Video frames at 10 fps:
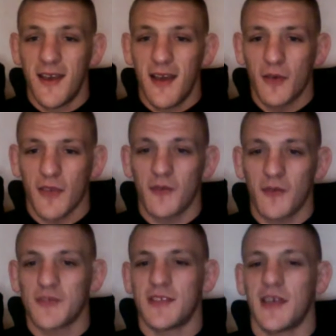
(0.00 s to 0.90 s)
I
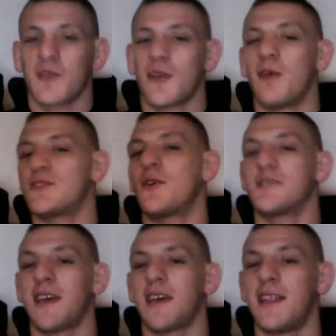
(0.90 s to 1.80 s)
was so
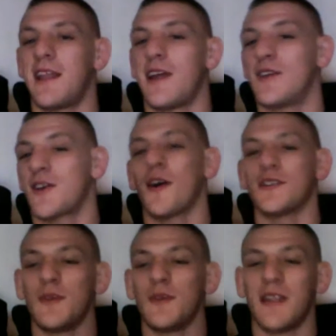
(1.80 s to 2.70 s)
excited that I was like, oh
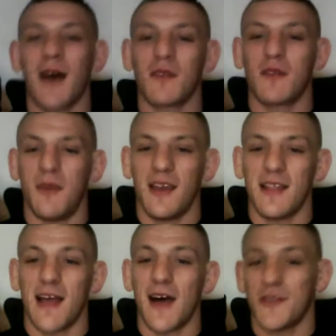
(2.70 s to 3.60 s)
sweet, now I'm gonna be
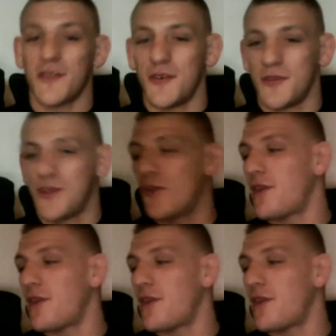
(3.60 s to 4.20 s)
allowed to,